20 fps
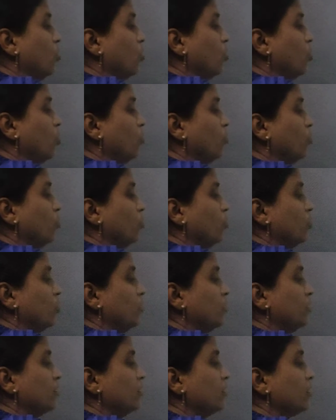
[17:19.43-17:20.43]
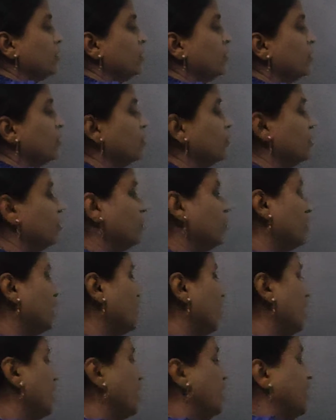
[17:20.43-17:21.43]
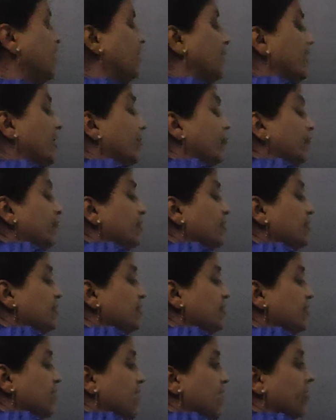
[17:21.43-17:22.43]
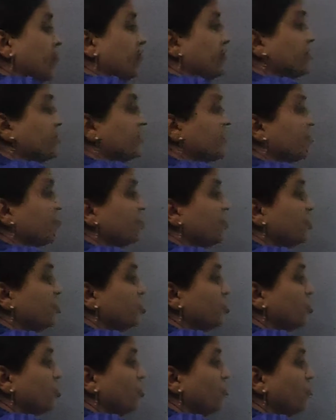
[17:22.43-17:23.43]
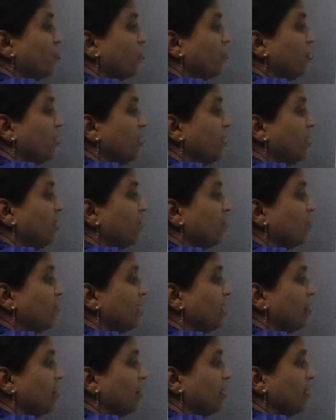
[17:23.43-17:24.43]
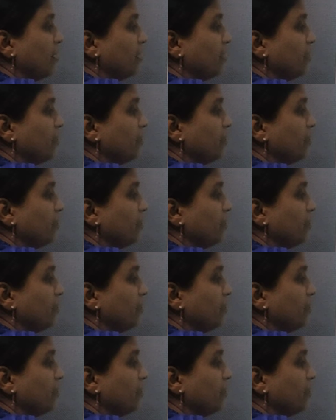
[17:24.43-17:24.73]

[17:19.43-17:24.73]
ovule. Okay, this is a characteristic feature of bean family.